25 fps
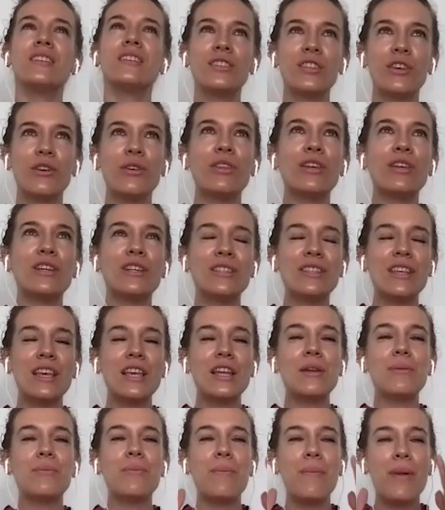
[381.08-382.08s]
So there's an
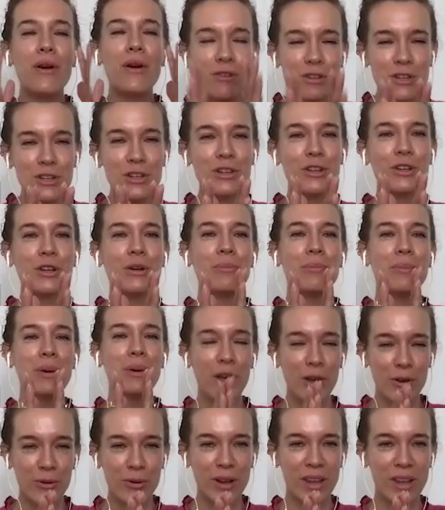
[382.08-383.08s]
emotional
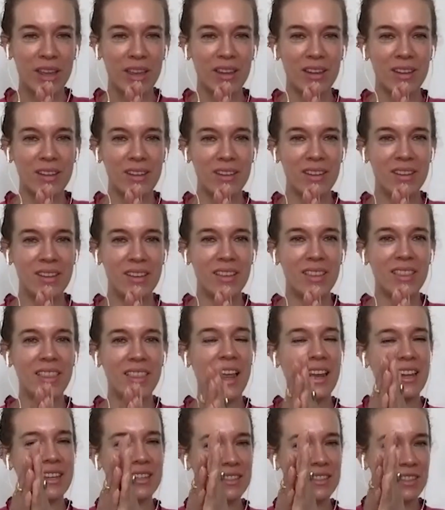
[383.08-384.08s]
component
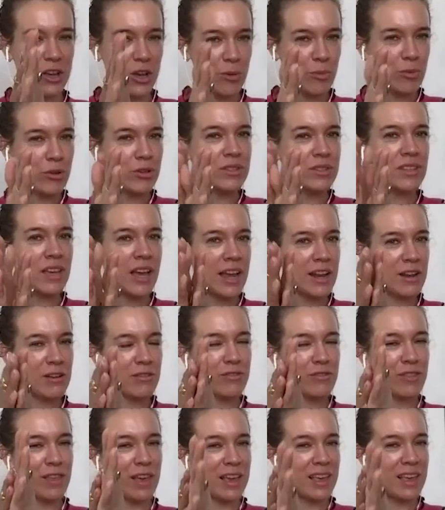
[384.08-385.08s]
that is almost kind
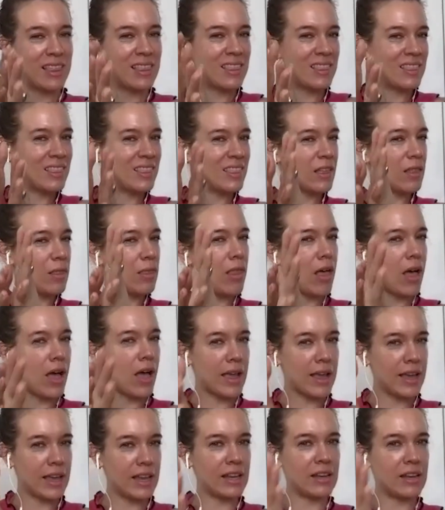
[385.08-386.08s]
of like the
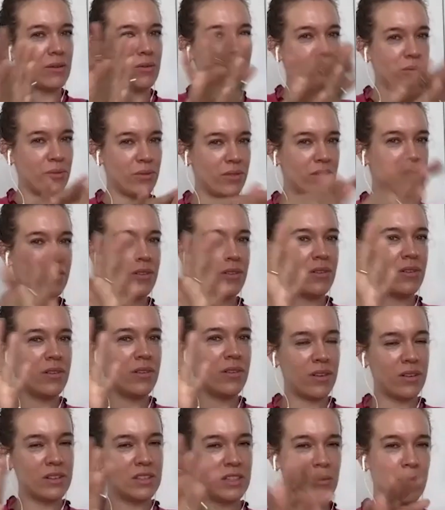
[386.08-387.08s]
line
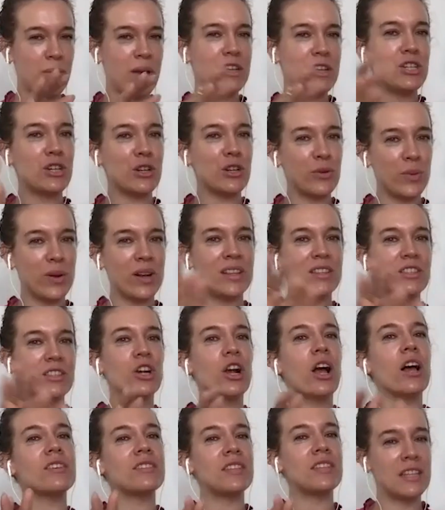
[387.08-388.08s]
to measure when it's
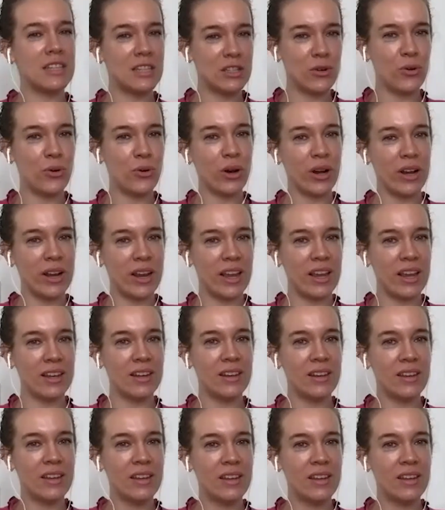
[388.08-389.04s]
crossing into hoarding.